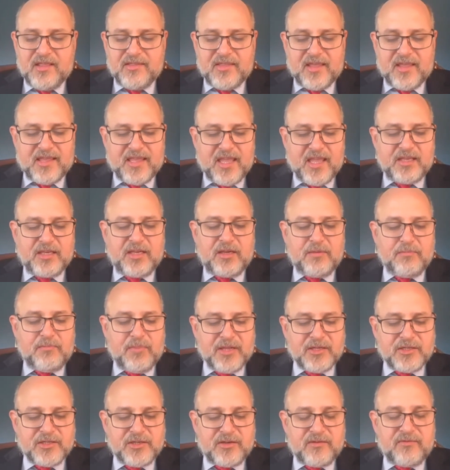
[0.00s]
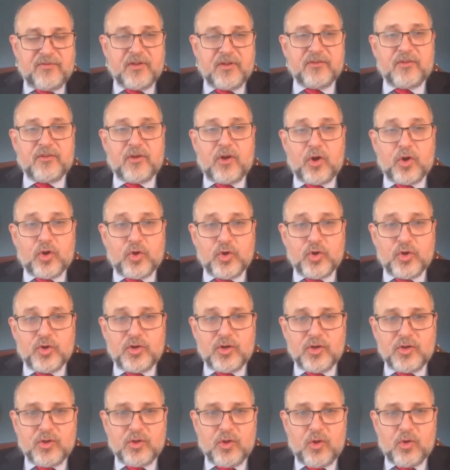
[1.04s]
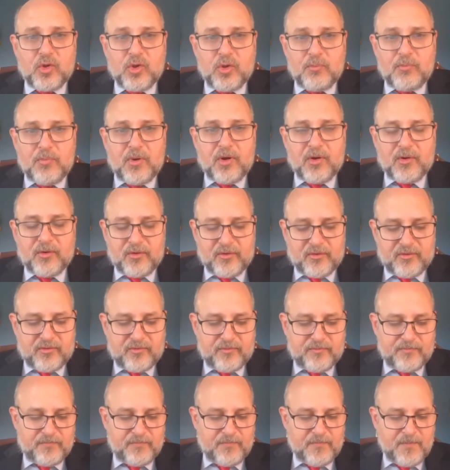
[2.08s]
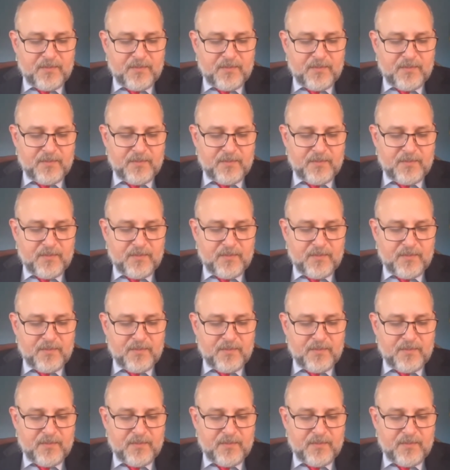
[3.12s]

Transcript: that Kenyan pension funds are good local partners.